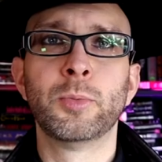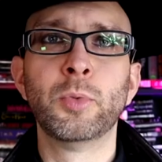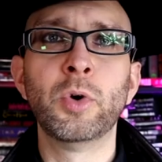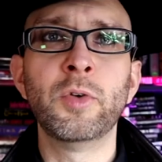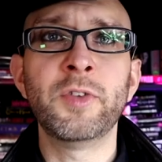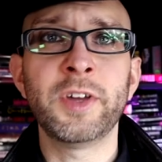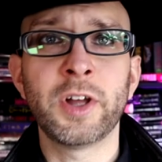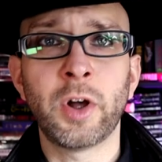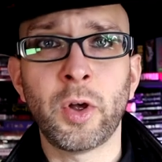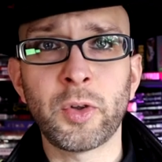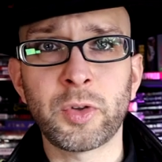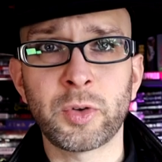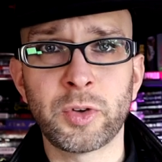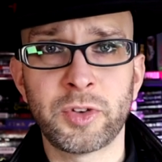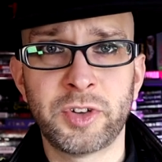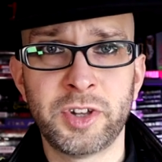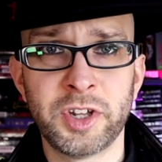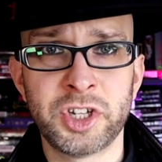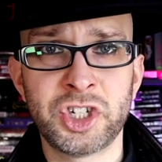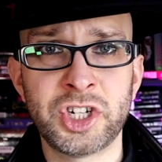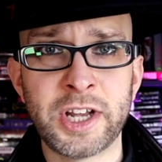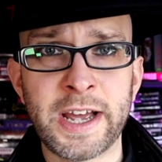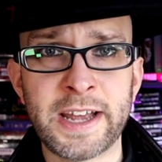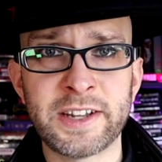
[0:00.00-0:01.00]
The movie also
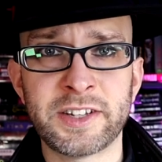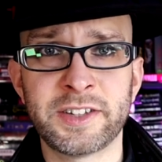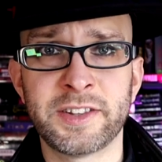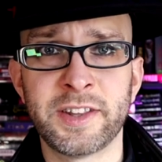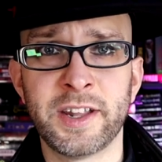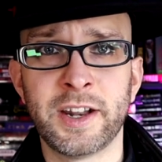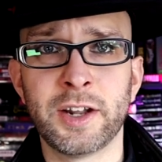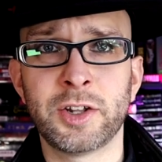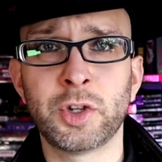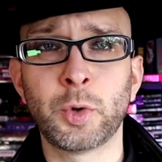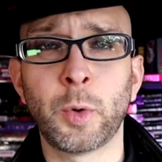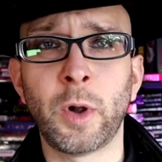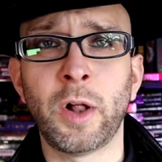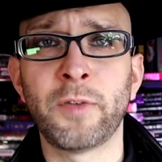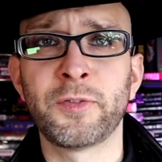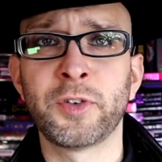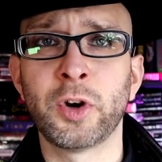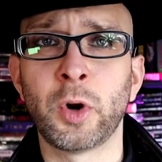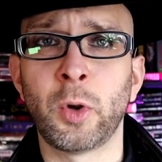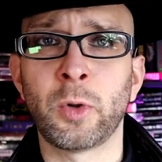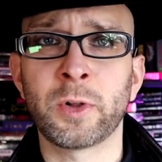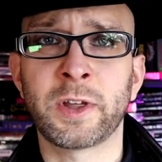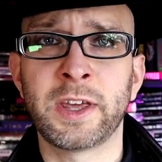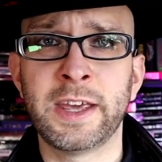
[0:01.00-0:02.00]
suggests that a 12
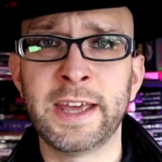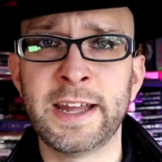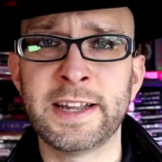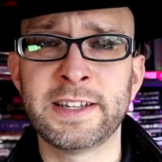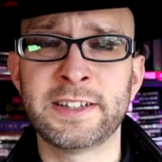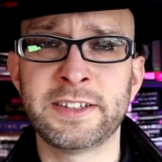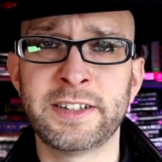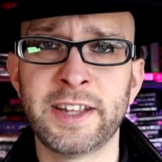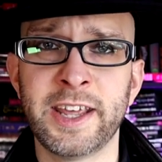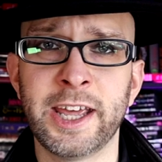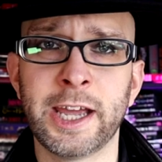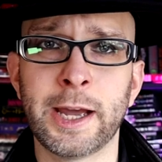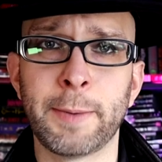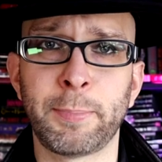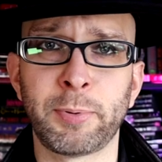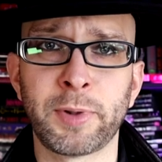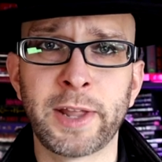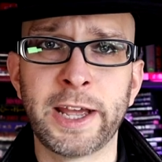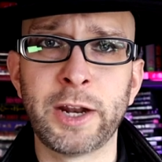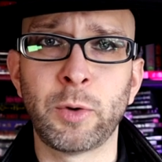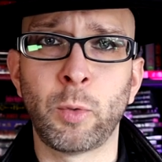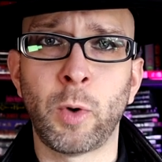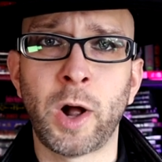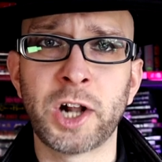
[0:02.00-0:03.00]
year old kid staying up
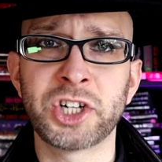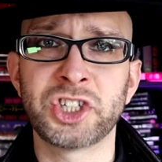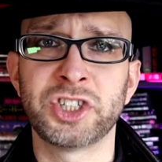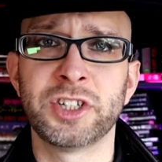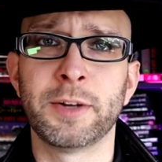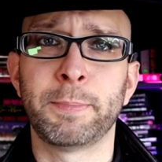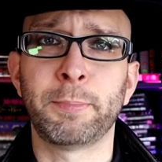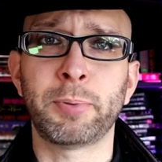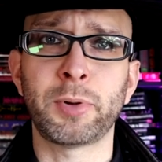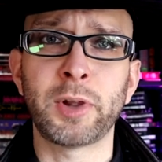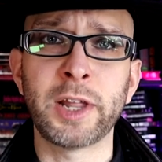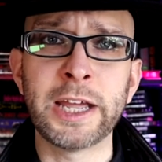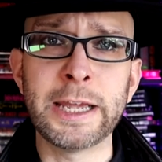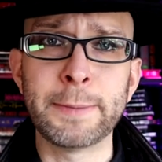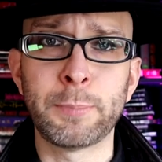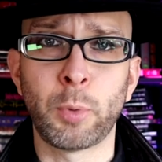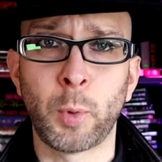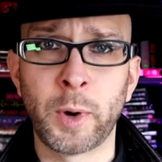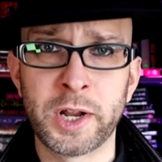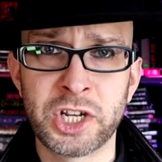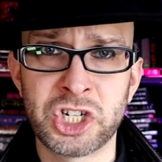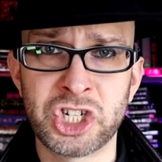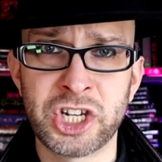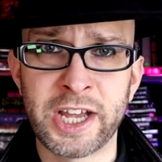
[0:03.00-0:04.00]
late watching the
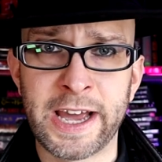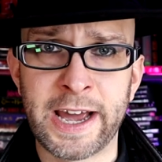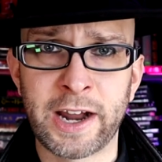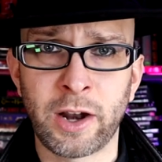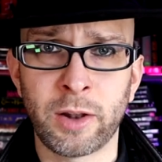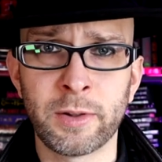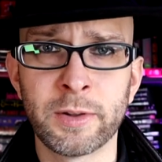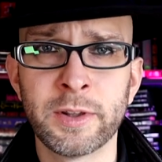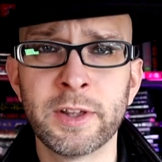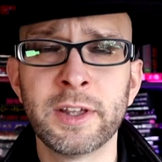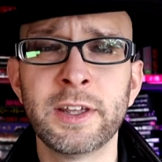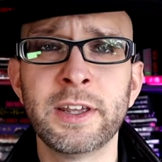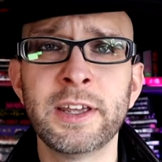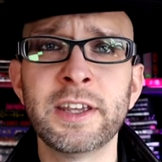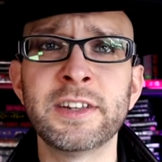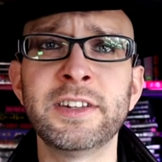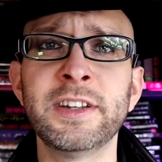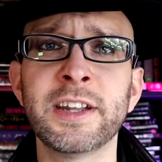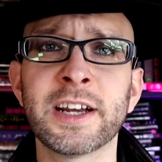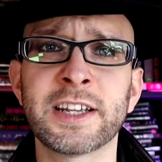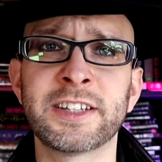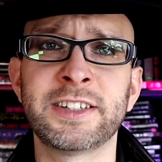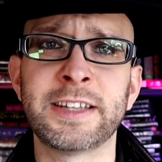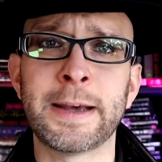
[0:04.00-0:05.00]
Playboy channel is
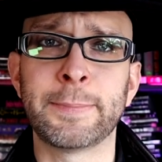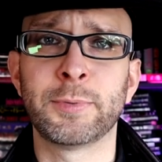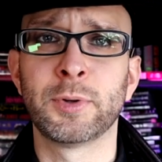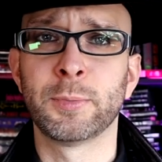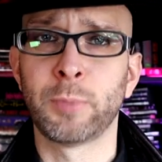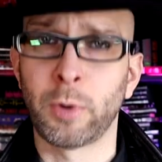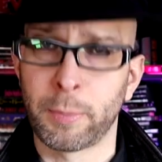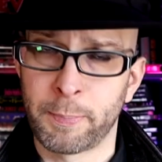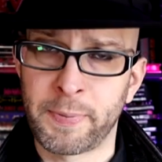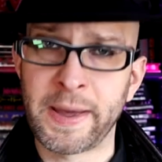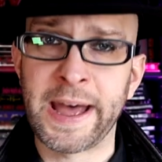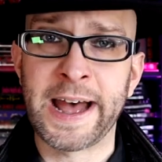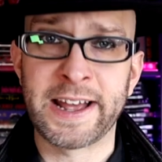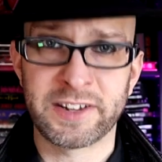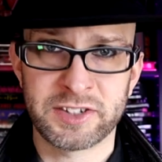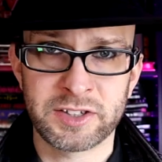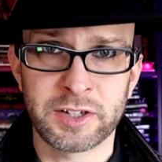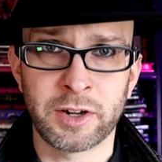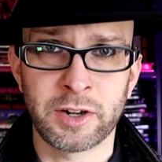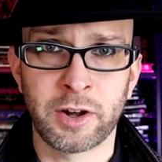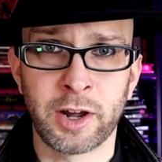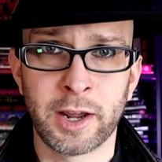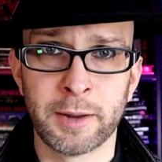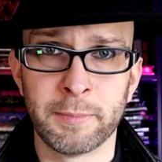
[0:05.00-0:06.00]
an acceptable
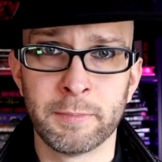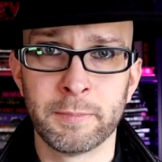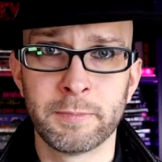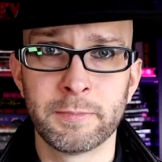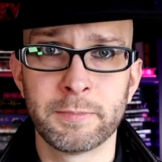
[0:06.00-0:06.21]
pastime.